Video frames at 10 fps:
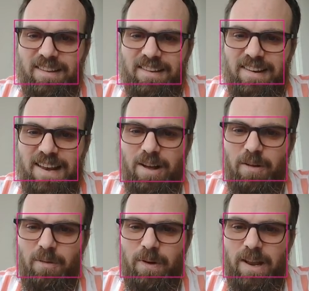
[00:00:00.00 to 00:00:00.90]
now
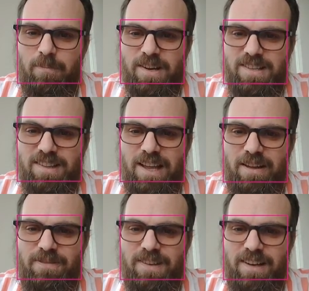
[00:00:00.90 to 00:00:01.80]
when I press
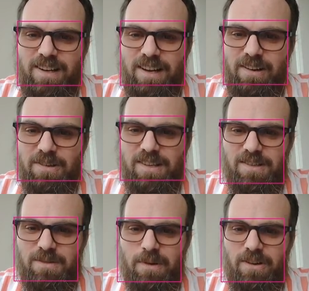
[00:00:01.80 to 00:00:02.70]
left, it kind of goes in
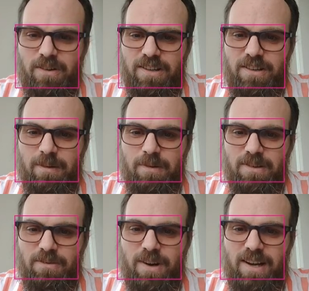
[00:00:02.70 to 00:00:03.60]
this weird direction. I
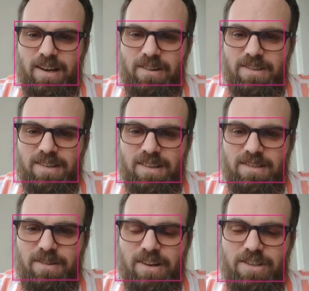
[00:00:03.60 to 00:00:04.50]
press right, it goes in this
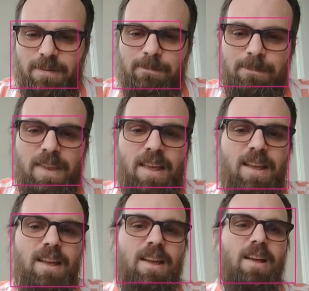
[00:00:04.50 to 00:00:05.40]
direction.
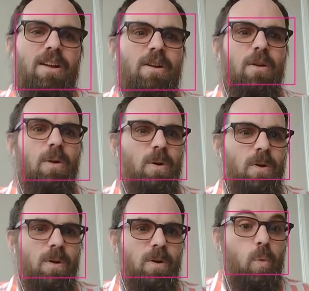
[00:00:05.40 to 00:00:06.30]

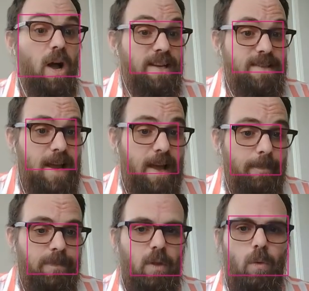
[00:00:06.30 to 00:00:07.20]
Oh, why is that?
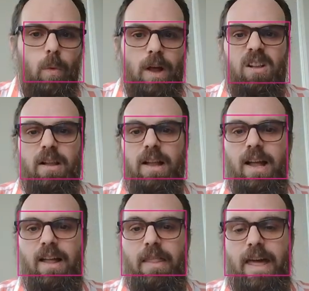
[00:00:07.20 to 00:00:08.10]
Well, that's